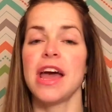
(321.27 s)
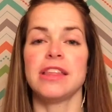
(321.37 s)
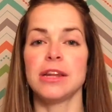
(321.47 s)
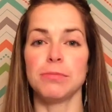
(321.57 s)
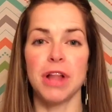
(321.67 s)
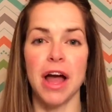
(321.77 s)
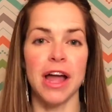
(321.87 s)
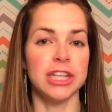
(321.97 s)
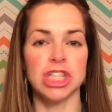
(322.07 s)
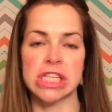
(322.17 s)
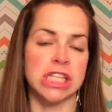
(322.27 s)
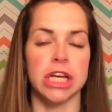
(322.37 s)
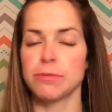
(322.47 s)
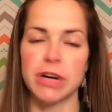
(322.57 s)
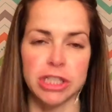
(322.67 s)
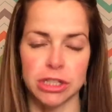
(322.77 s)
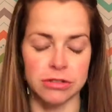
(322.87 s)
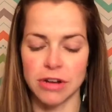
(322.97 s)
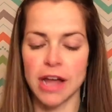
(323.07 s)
and then apply just a ton of pressure.